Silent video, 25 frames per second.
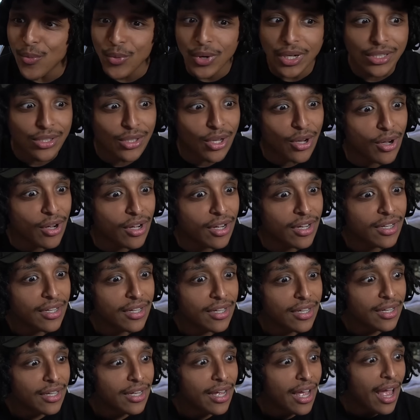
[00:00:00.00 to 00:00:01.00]
what the?
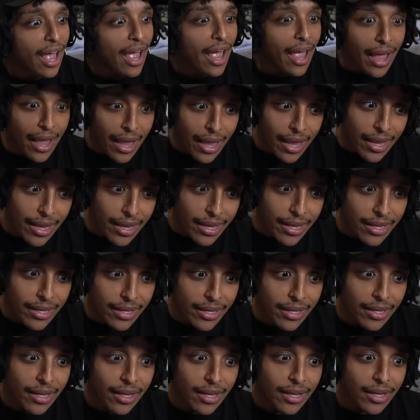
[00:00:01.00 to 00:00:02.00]

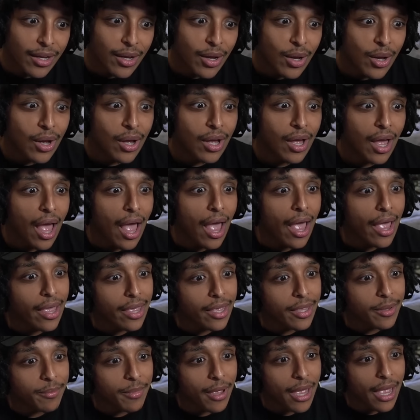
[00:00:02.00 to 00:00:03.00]
Hey,
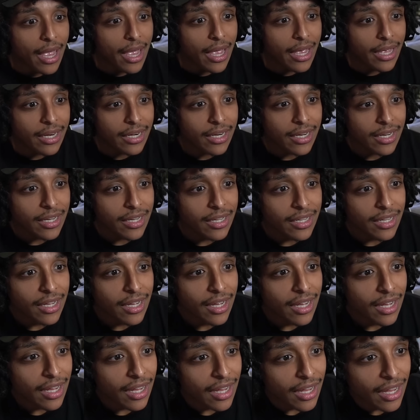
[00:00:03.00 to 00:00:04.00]
hey, man.
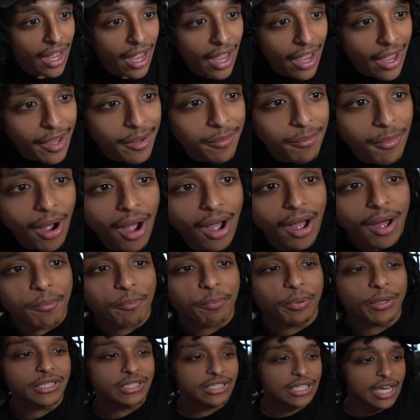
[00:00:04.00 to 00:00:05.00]
Hey, mom,
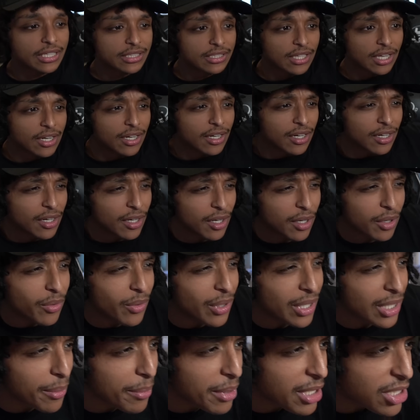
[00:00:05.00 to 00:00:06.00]
appreciate the. uh
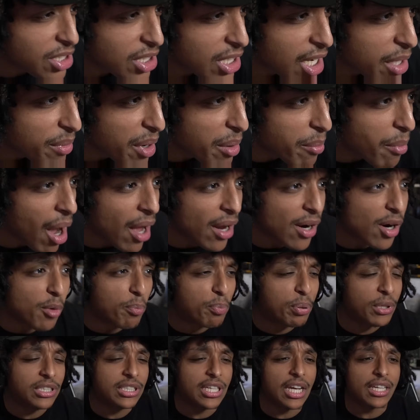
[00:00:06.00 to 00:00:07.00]
Wait, let me get your name right. Mono,
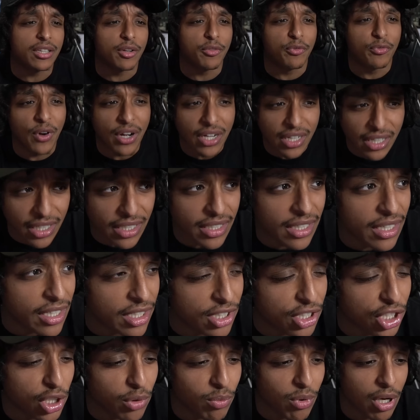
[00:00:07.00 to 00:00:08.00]
appreciate the fucking uh,
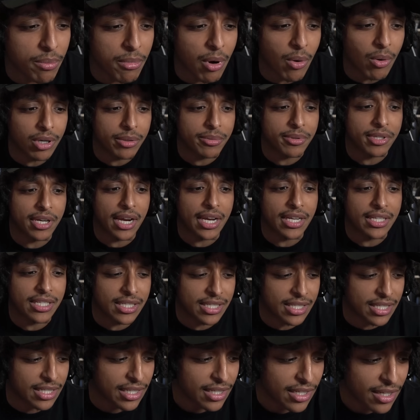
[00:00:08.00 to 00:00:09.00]
tier one, man. Welcome to the
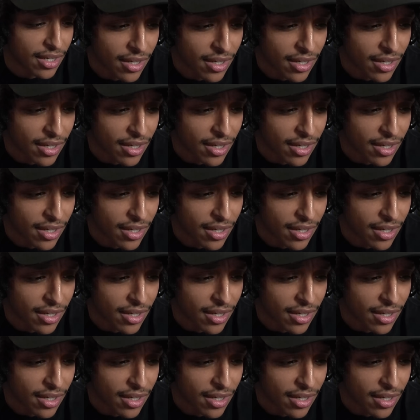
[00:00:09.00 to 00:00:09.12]
agency.